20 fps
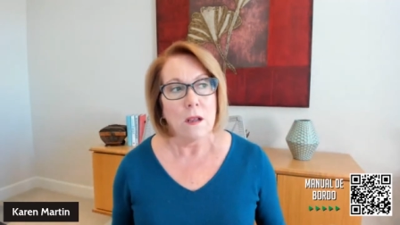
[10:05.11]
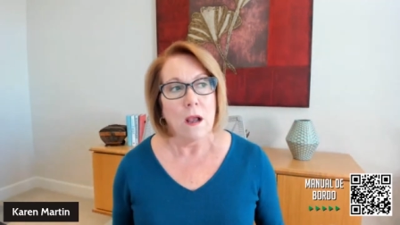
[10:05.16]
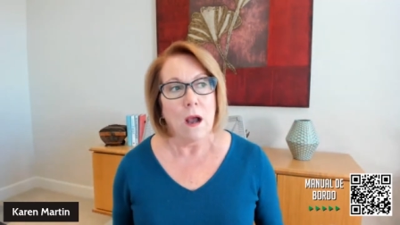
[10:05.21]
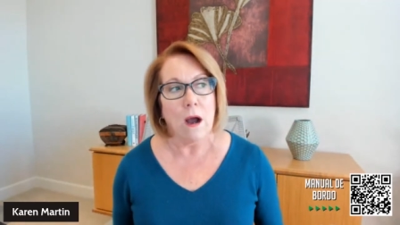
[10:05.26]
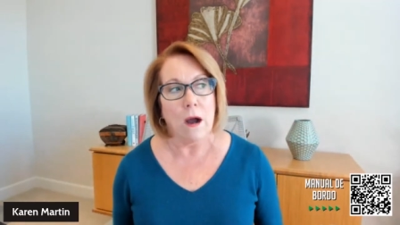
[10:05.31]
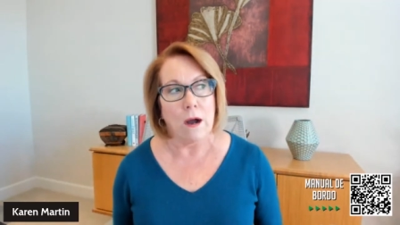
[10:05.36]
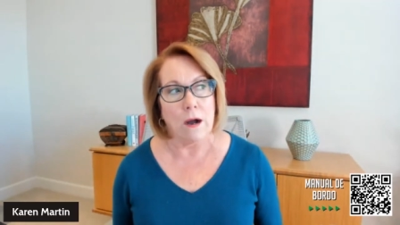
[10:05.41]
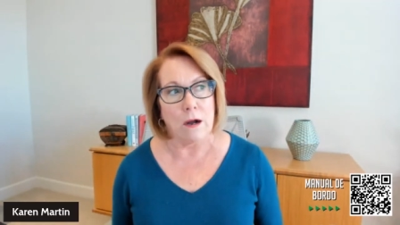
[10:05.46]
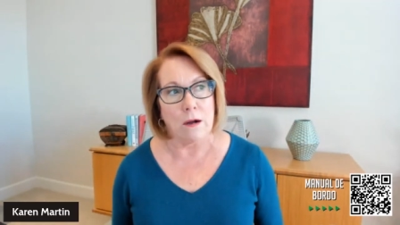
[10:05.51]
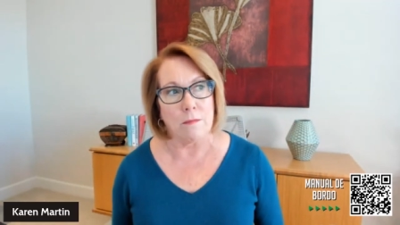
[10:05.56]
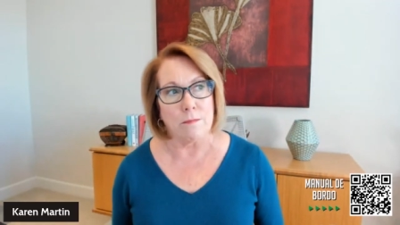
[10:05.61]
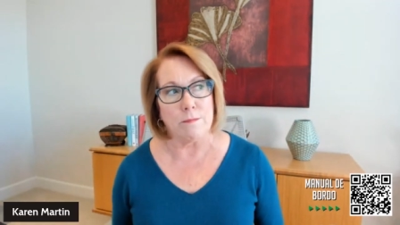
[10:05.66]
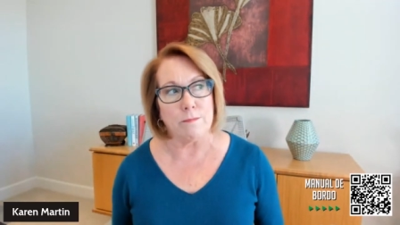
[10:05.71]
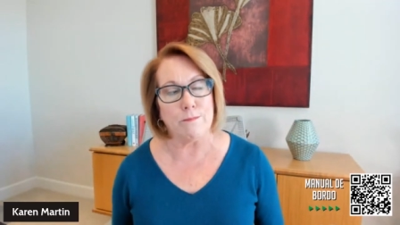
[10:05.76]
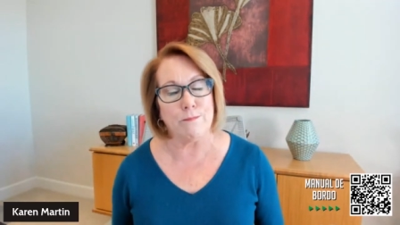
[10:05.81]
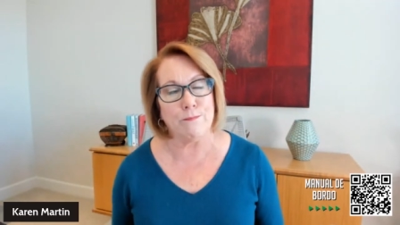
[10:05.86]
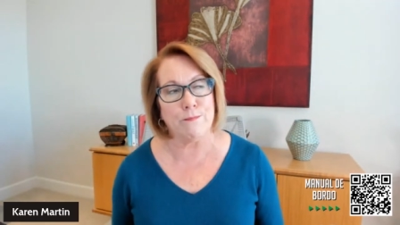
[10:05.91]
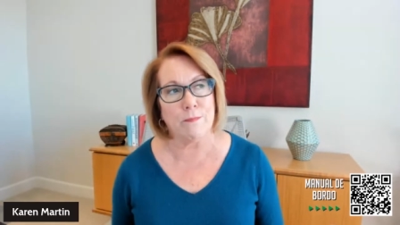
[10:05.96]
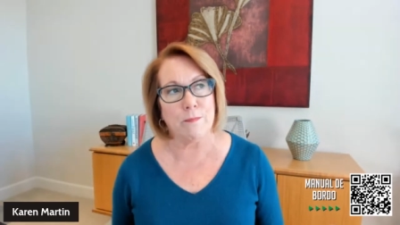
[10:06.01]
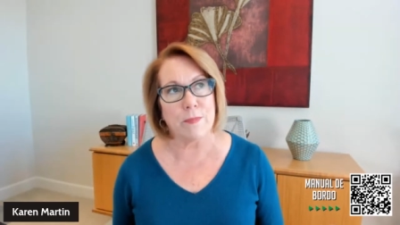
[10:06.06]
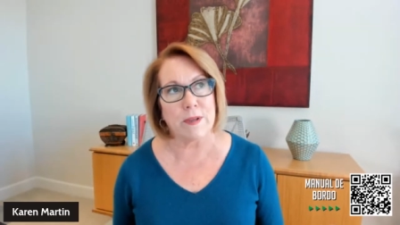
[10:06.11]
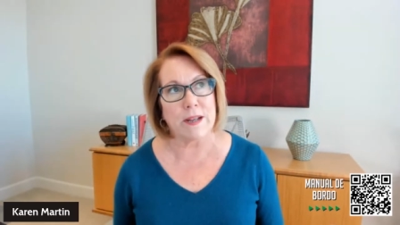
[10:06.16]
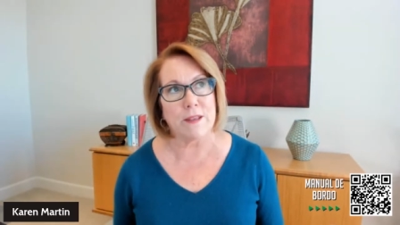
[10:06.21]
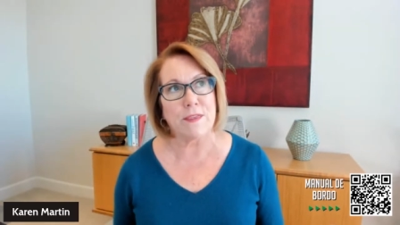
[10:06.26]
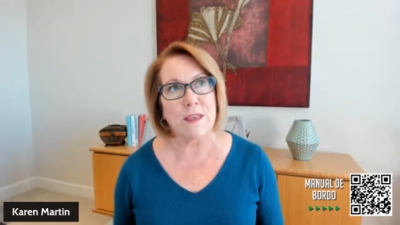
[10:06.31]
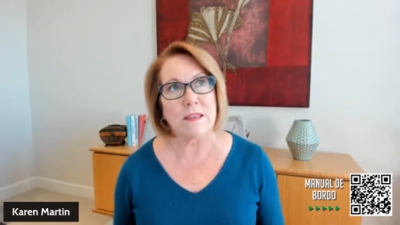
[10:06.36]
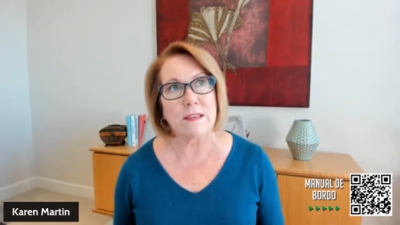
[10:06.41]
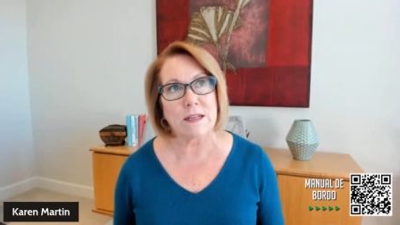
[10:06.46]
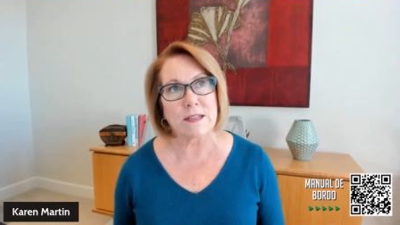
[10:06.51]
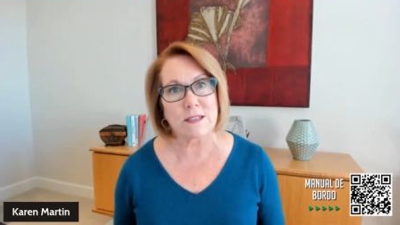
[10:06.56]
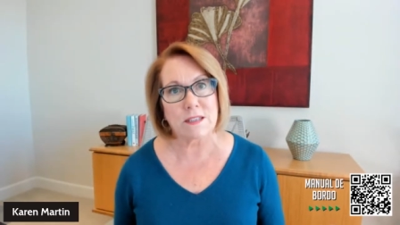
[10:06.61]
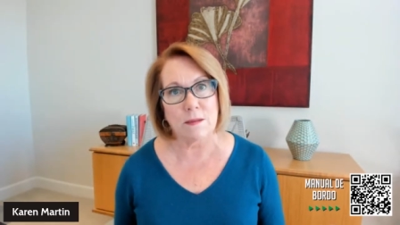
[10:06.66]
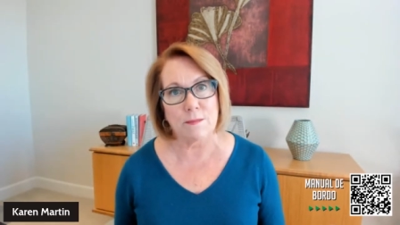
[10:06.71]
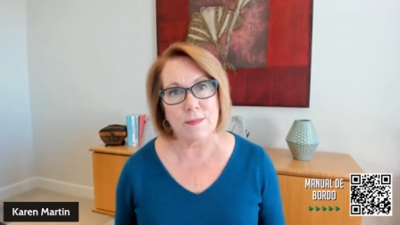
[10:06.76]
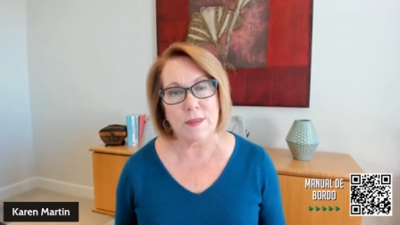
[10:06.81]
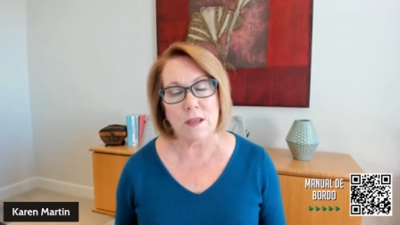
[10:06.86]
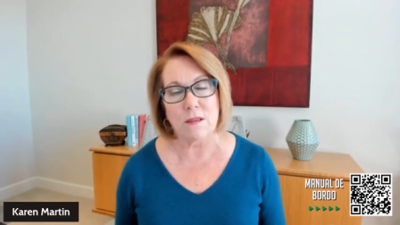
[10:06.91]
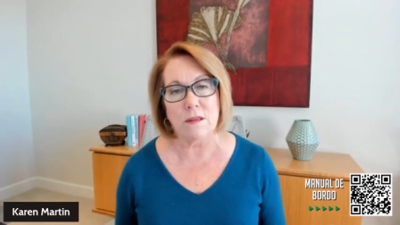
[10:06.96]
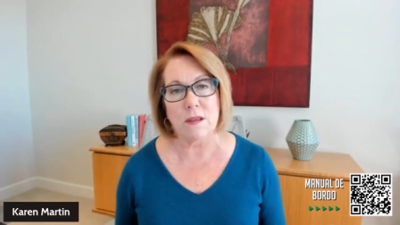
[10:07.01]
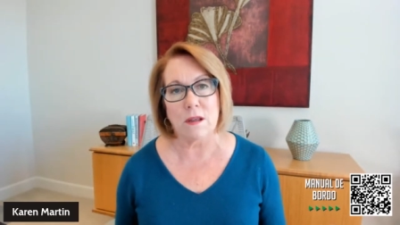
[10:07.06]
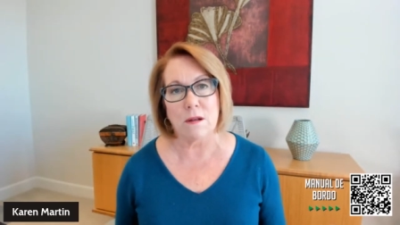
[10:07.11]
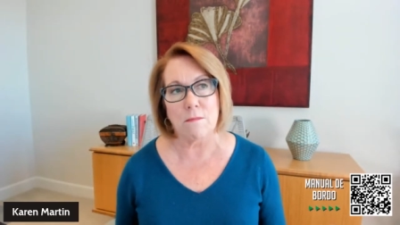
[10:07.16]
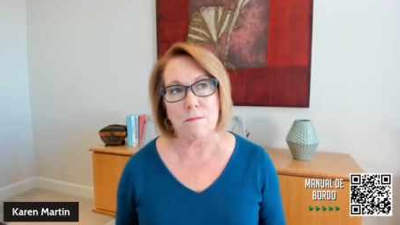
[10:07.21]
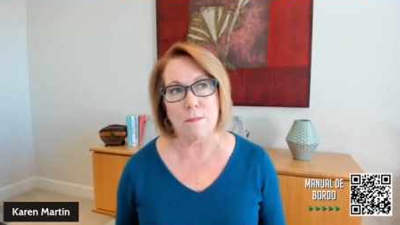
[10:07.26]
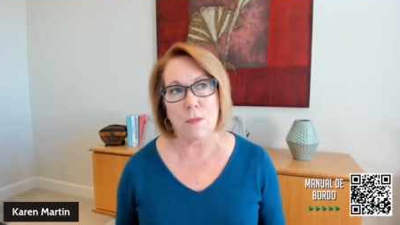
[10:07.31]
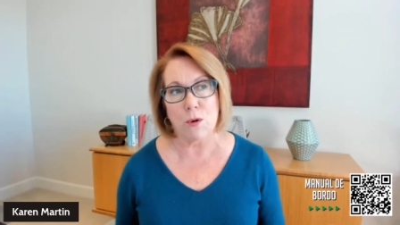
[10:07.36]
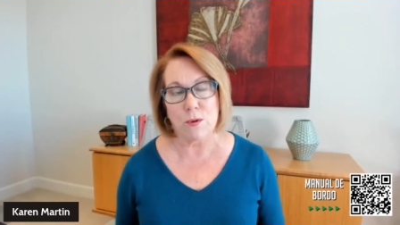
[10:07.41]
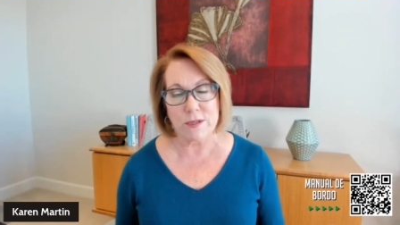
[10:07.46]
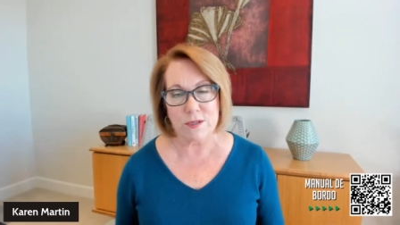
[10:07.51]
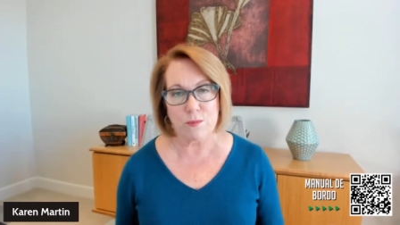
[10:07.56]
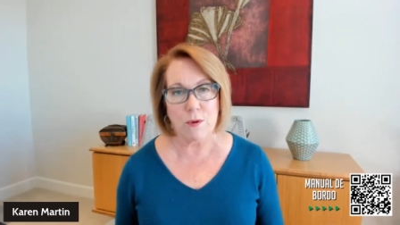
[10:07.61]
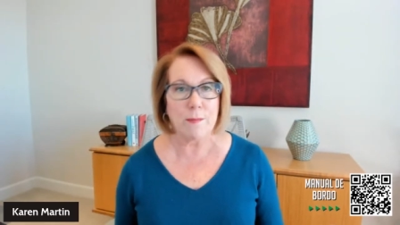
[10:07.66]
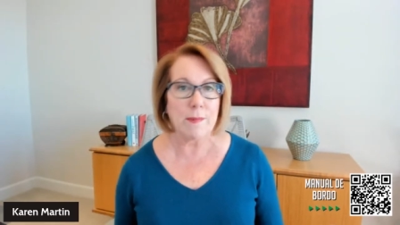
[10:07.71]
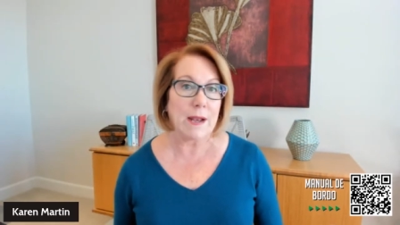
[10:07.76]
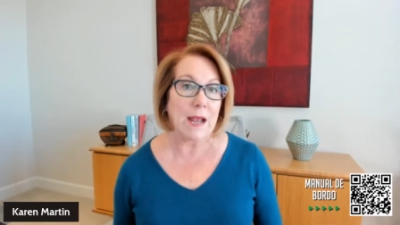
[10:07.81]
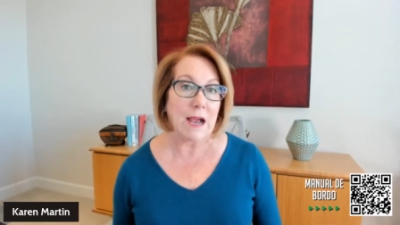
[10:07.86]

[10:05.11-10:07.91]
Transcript: But I think that's something that most women